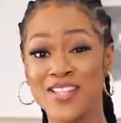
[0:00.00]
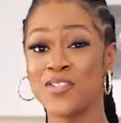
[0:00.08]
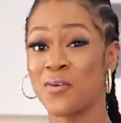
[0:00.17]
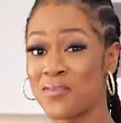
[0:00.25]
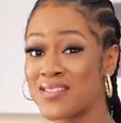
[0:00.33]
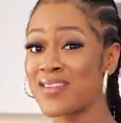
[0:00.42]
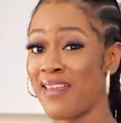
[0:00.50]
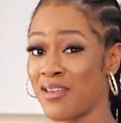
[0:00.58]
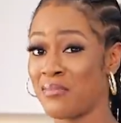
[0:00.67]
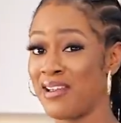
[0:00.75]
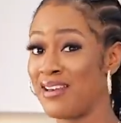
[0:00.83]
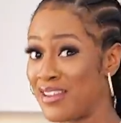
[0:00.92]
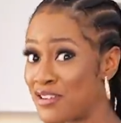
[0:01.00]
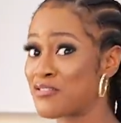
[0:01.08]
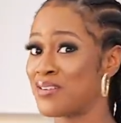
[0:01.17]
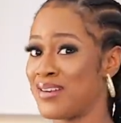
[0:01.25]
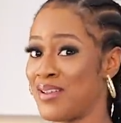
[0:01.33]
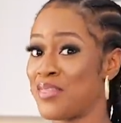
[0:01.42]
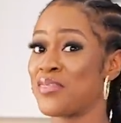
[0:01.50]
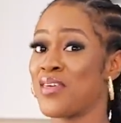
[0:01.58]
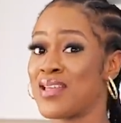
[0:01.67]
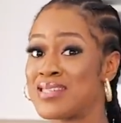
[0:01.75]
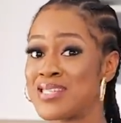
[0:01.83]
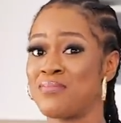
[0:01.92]
it's going to take me literally
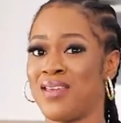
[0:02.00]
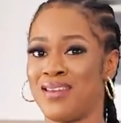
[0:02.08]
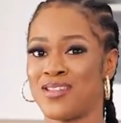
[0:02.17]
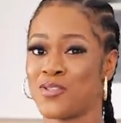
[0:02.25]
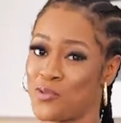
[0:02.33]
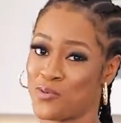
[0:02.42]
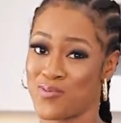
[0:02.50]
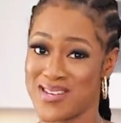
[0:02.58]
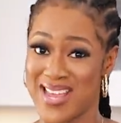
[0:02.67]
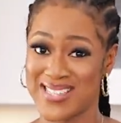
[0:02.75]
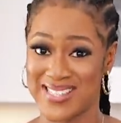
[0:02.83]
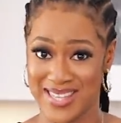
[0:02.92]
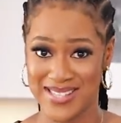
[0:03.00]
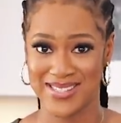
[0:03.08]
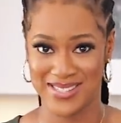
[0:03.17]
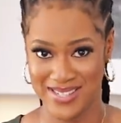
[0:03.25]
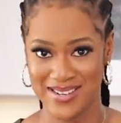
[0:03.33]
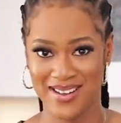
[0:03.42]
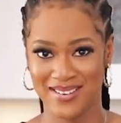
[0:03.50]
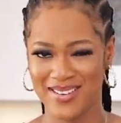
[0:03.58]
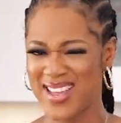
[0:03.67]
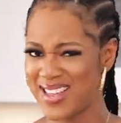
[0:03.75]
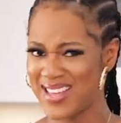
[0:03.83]
30 minutes to create this dinner.